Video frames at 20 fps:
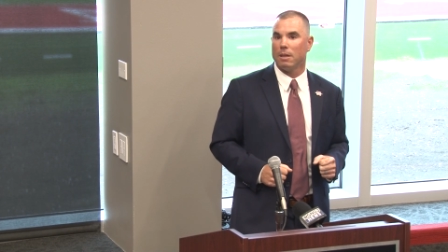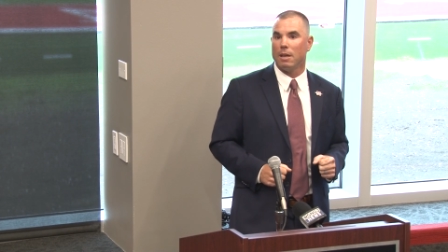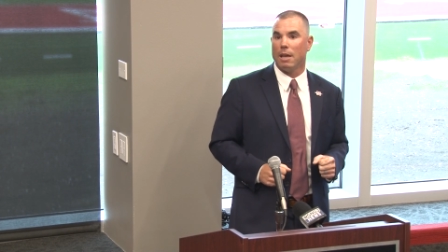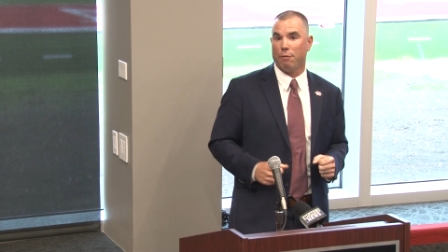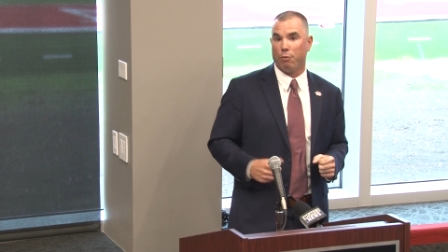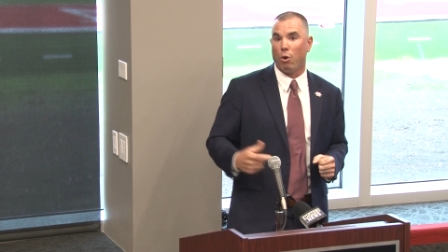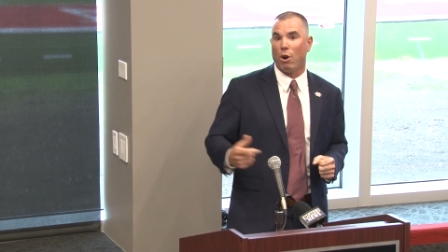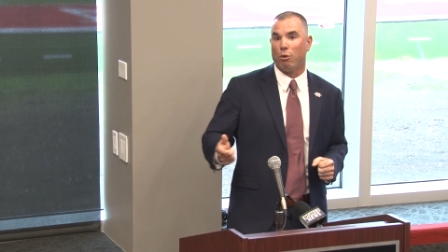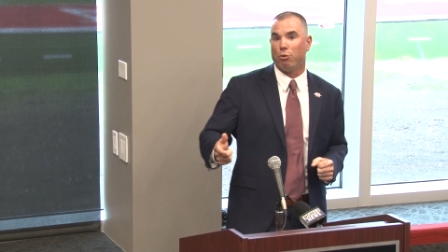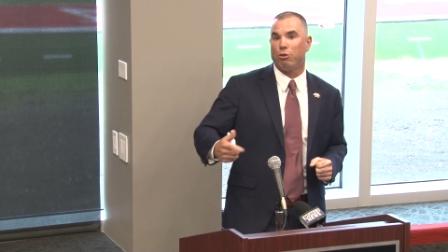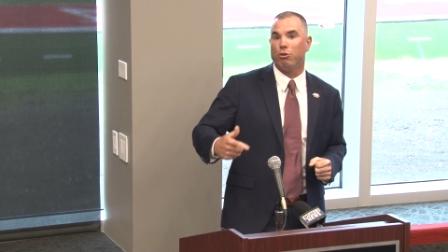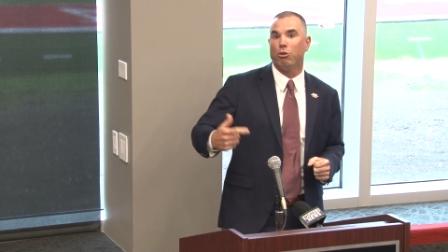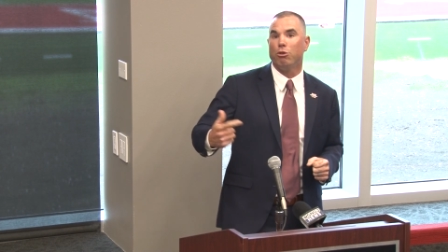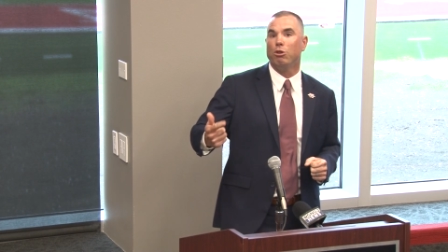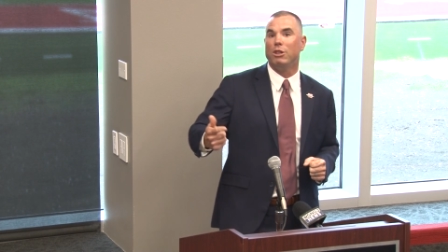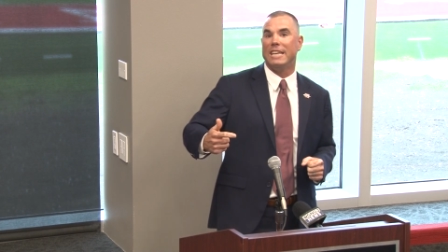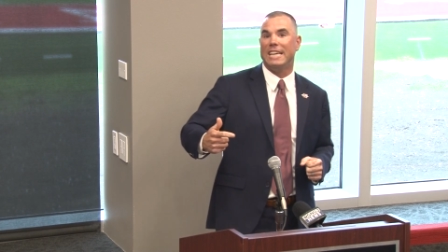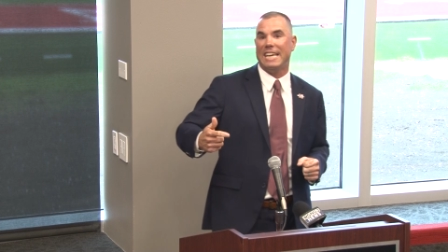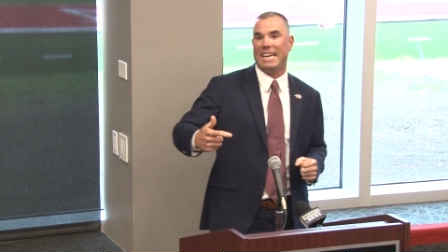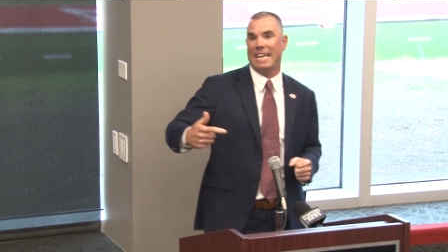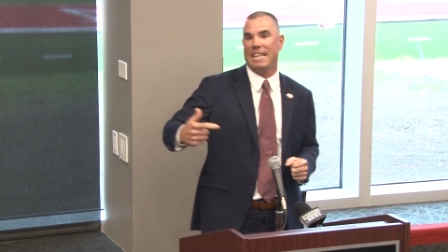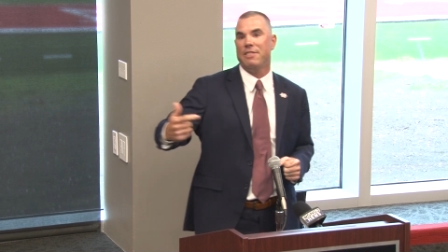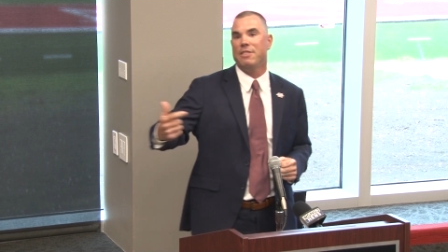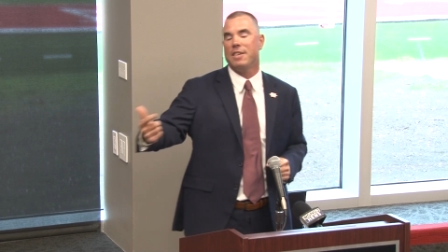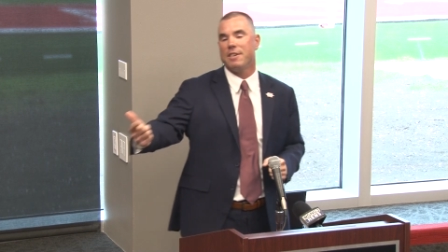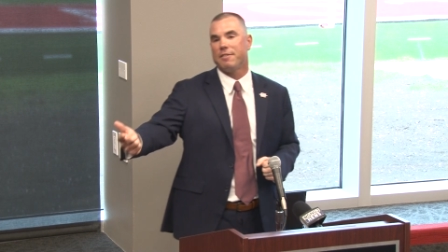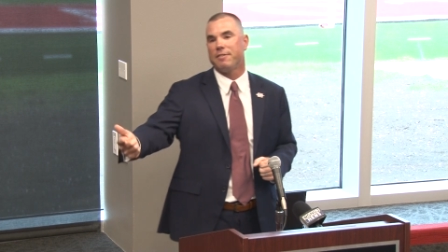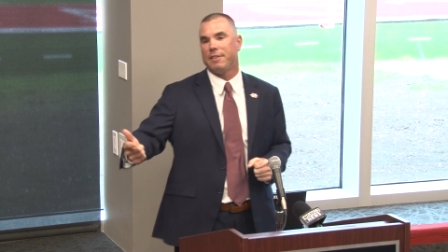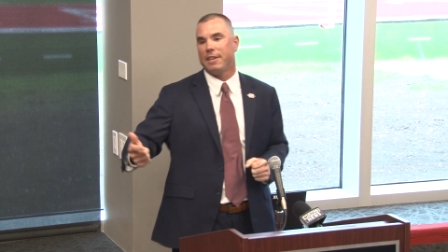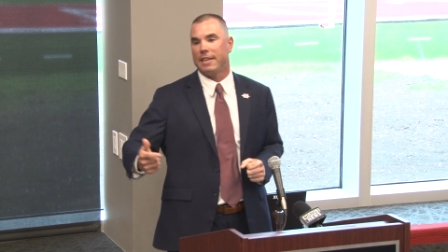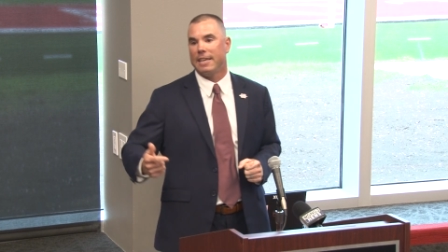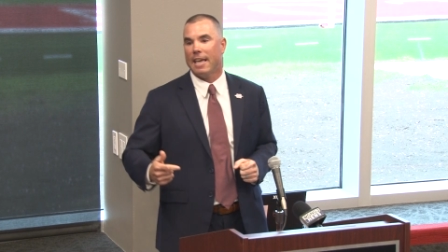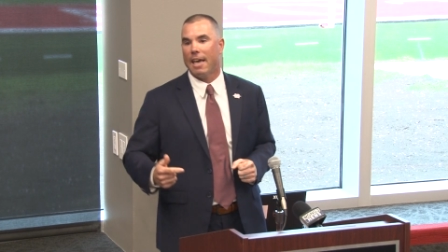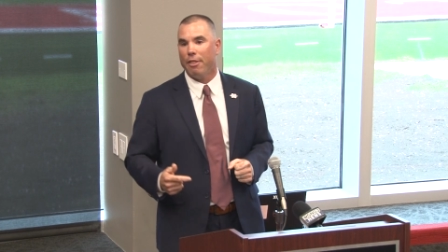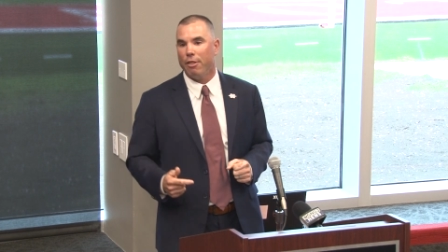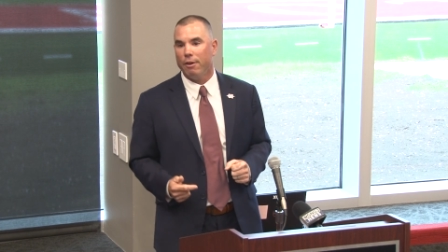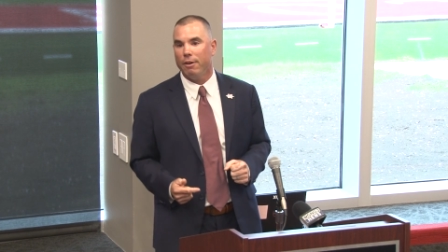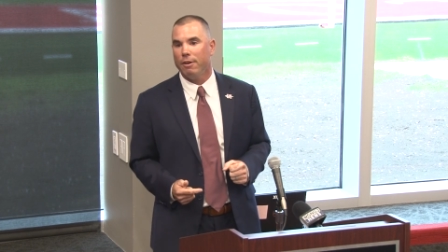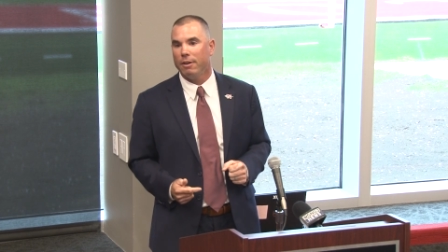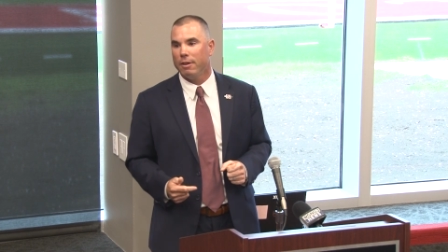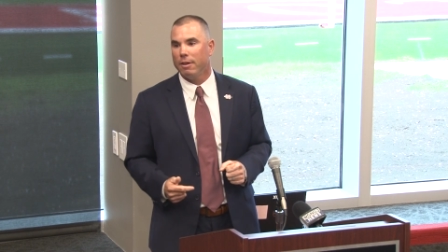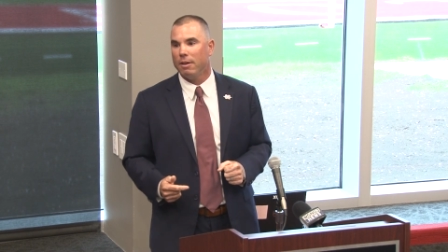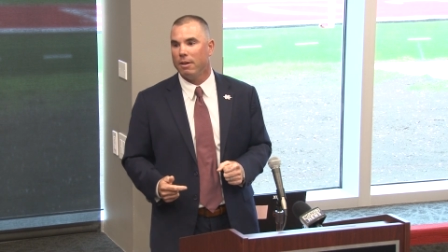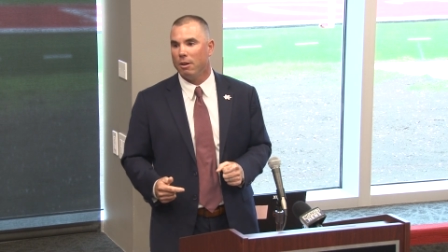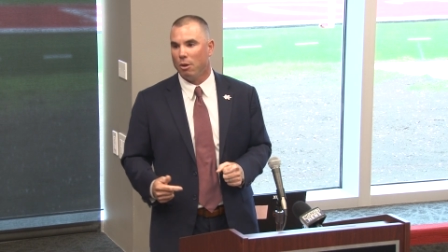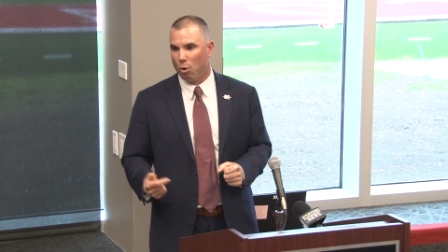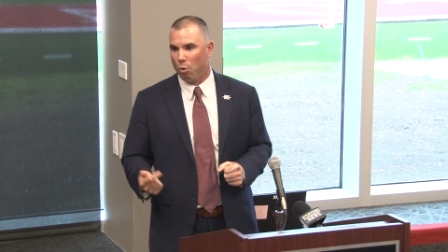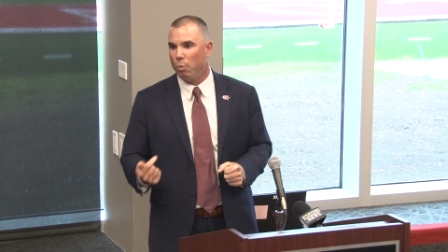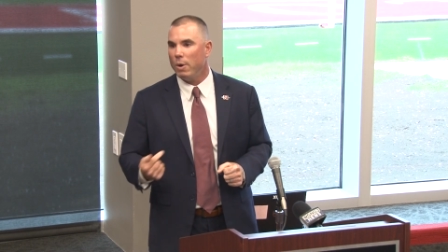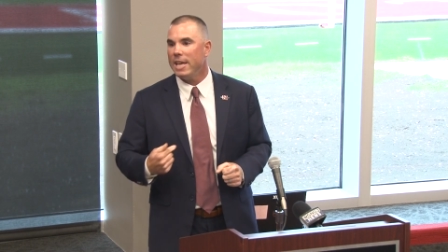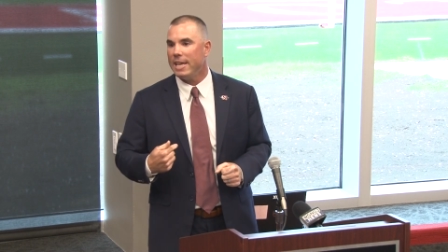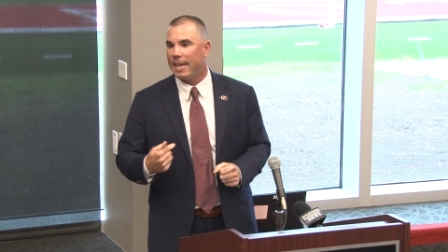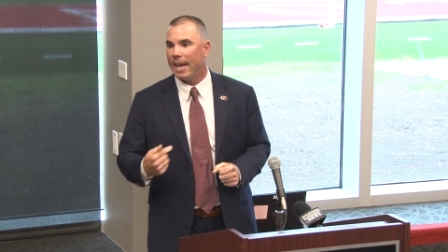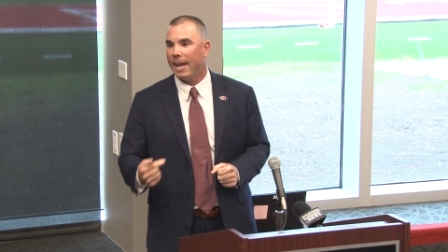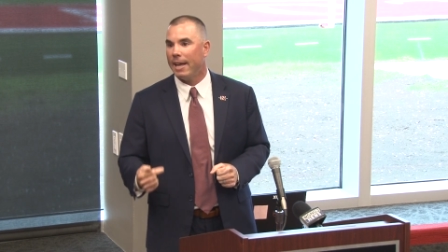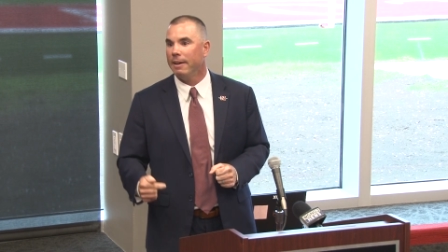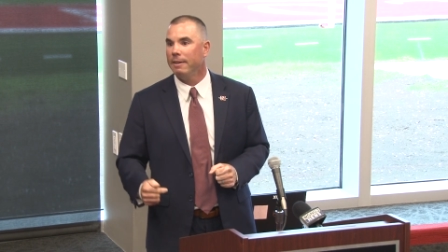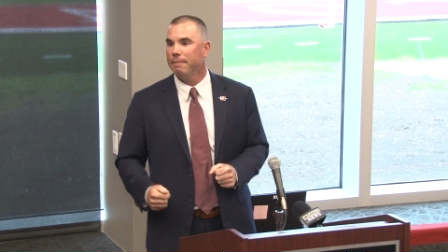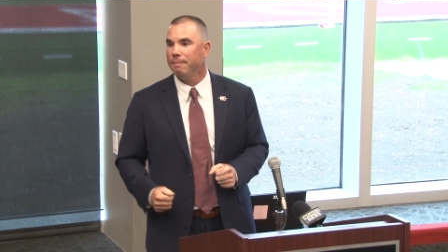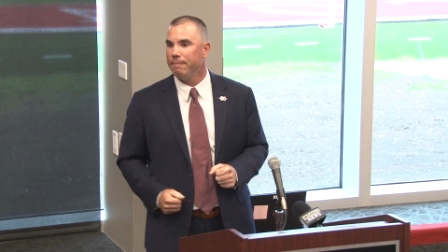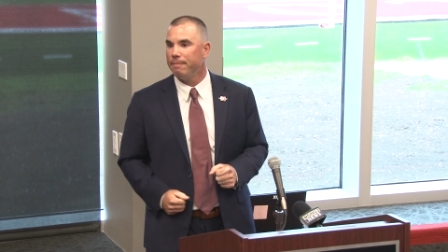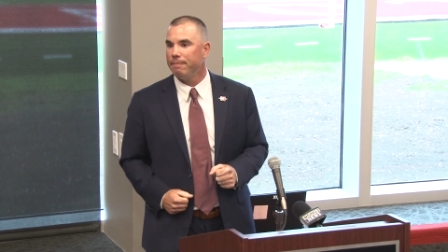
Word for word: If we're truly in this together, we can.